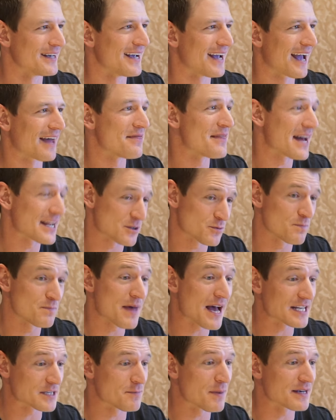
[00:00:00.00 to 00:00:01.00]
And
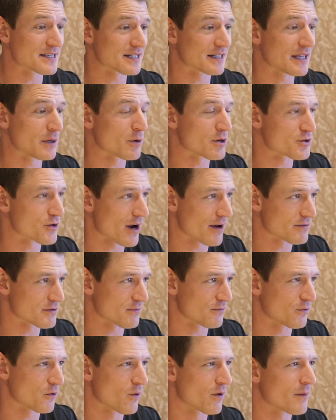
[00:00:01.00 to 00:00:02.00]
that's basically what drives him
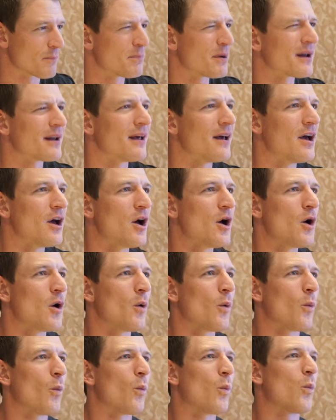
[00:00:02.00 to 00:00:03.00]
forward. But
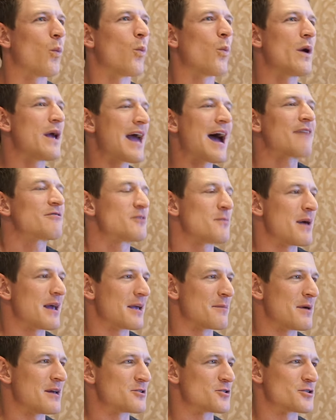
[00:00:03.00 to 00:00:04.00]
we have to make
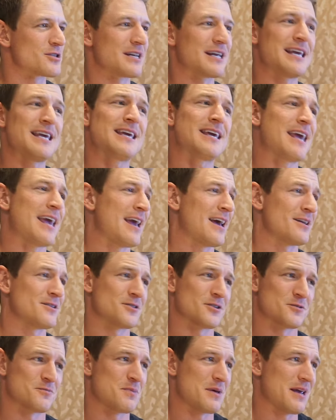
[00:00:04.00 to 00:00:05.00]
him interesting. He can't
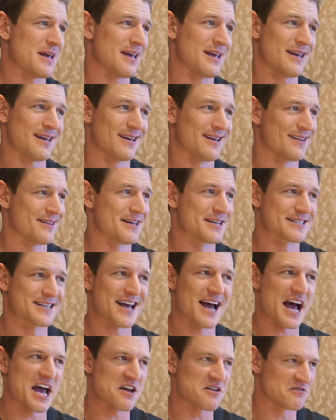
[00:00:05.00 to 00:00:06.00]
just be this
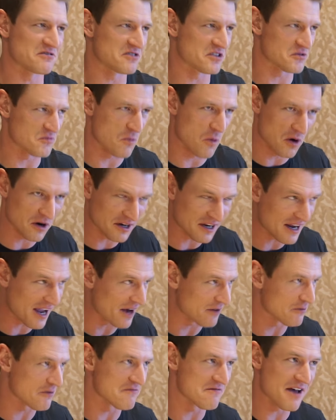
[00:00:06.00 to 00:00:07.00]
guy who's just working out
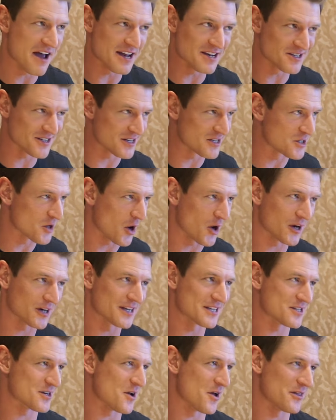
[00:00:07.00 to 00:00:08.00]
of revenge and
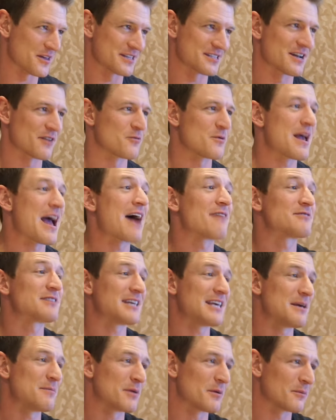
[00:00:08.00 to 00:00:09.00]
darkness and all this stuff. We have to
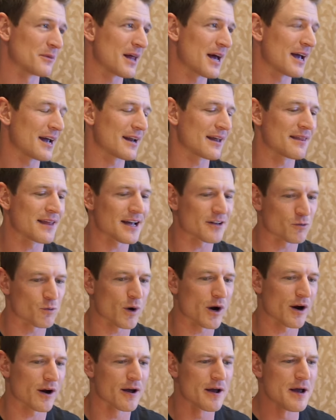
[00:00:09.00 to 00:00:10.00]
keep him light, and that's
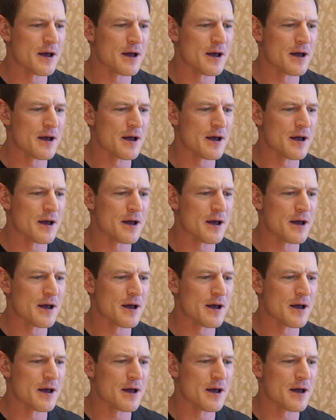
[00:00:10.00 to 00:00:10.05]
where